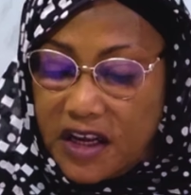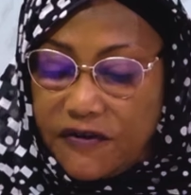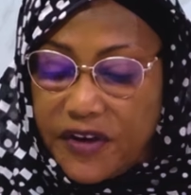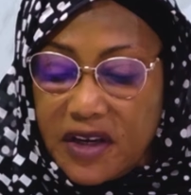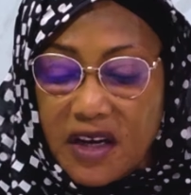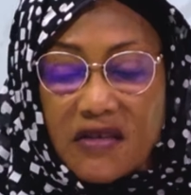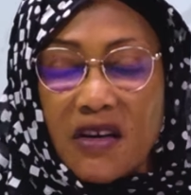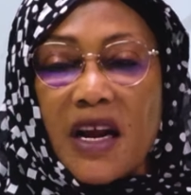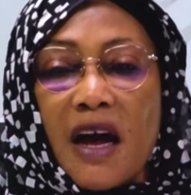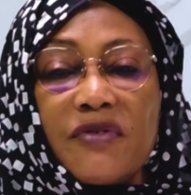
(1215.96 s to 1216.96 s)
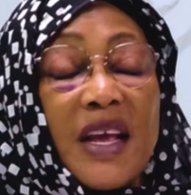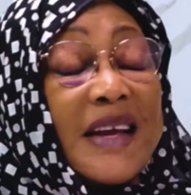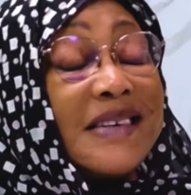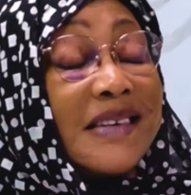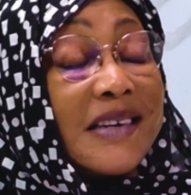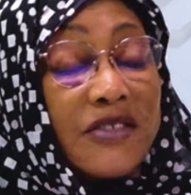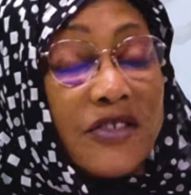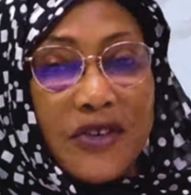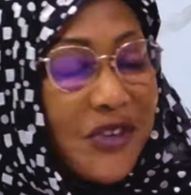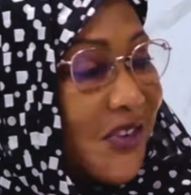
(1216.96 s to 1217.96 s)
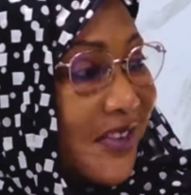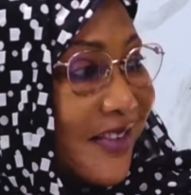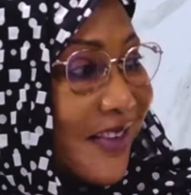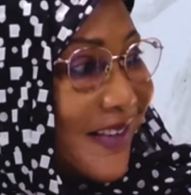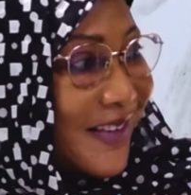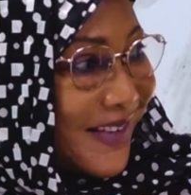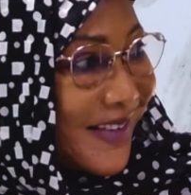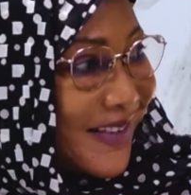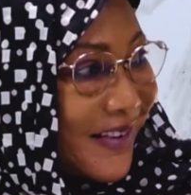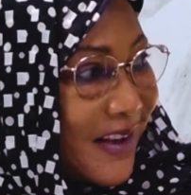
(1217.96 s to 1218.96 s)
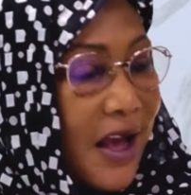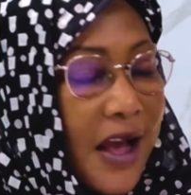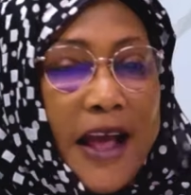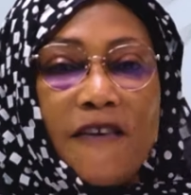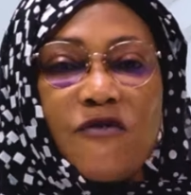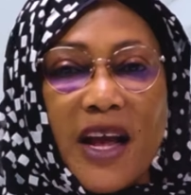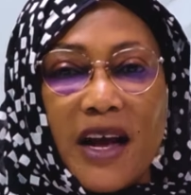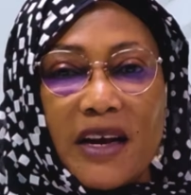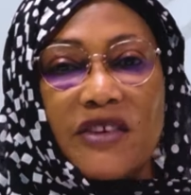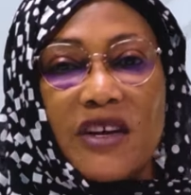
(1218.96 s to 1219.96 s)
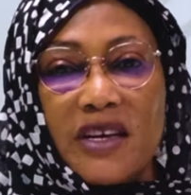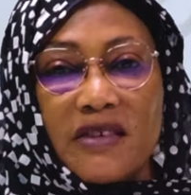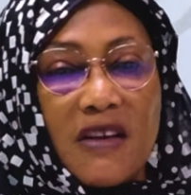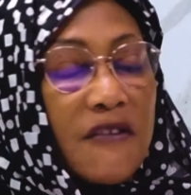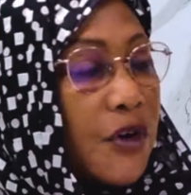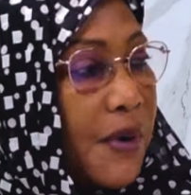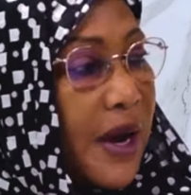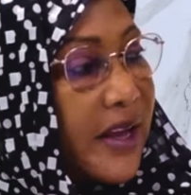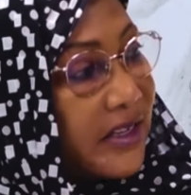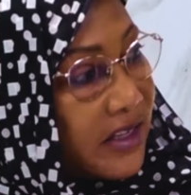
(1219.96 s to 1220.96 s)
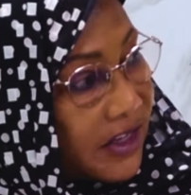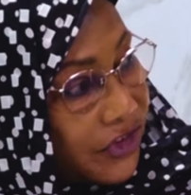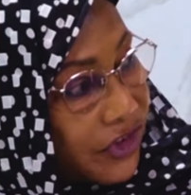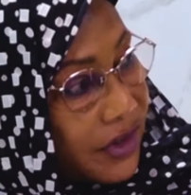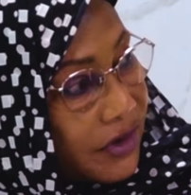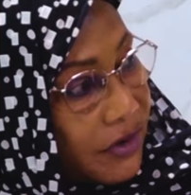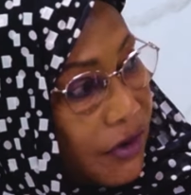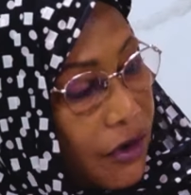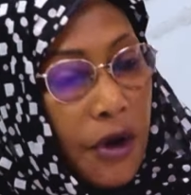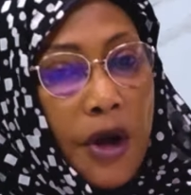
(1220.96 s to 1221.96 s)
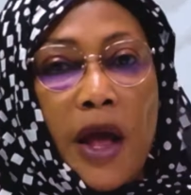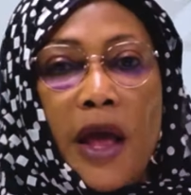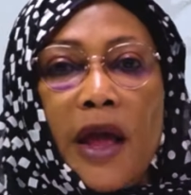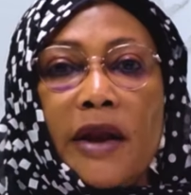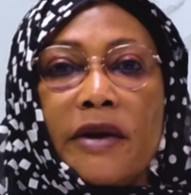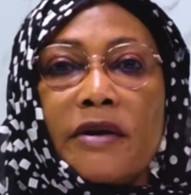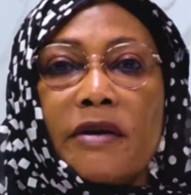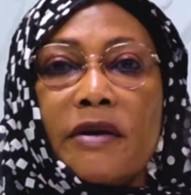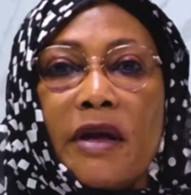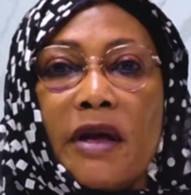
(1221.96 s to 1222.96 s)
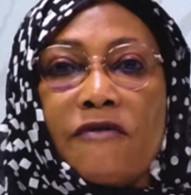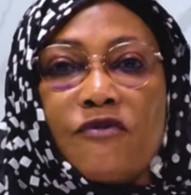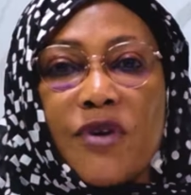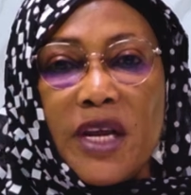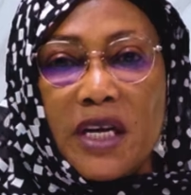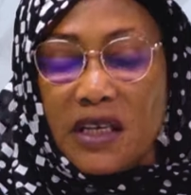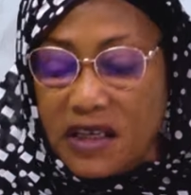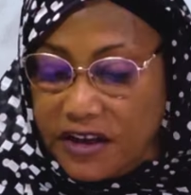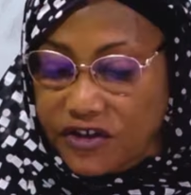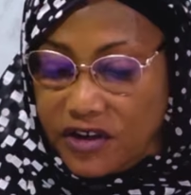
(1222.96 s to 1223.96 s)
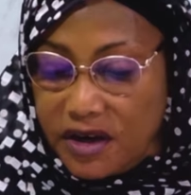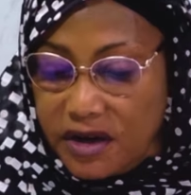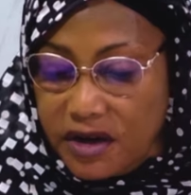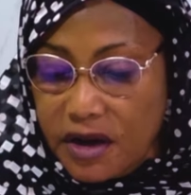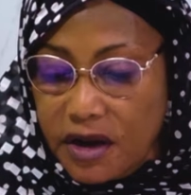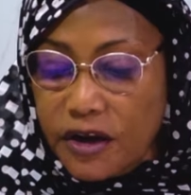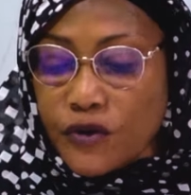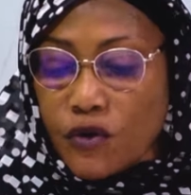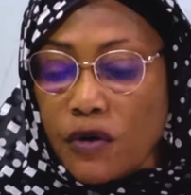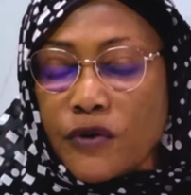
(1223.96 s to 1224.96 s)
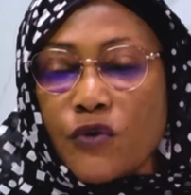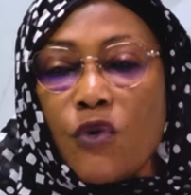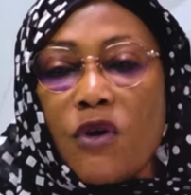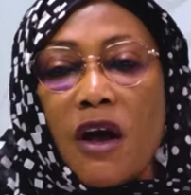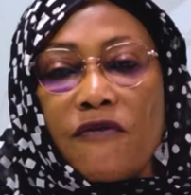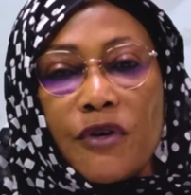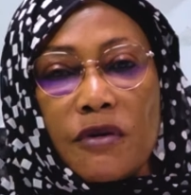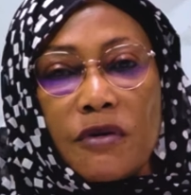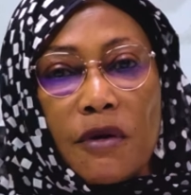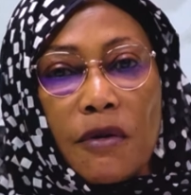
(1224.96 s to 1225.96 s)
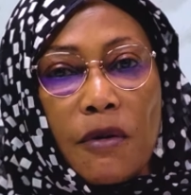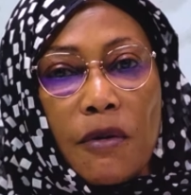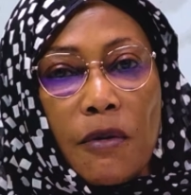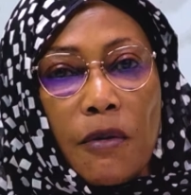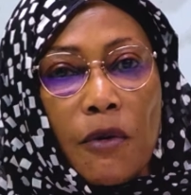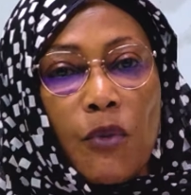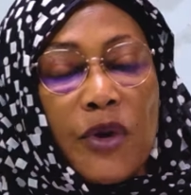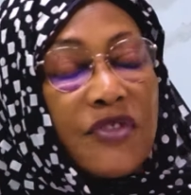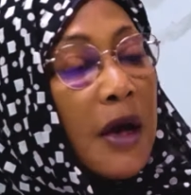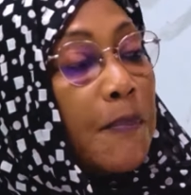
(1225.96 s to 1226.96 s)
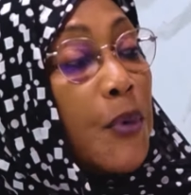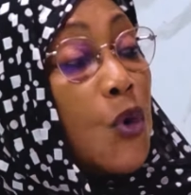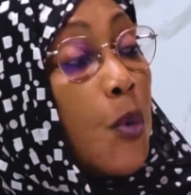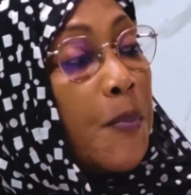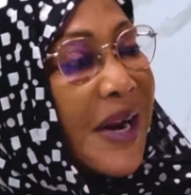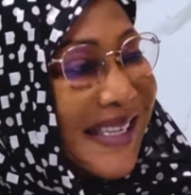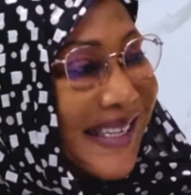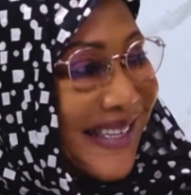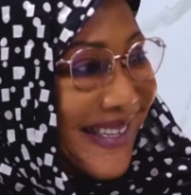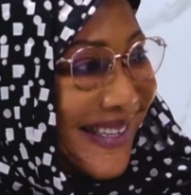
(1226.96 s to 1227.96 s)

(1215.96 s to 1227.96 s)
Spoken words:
if he does not have the intention to succeed. Every action is governed by intention. And every intention is also governed with a blueprint.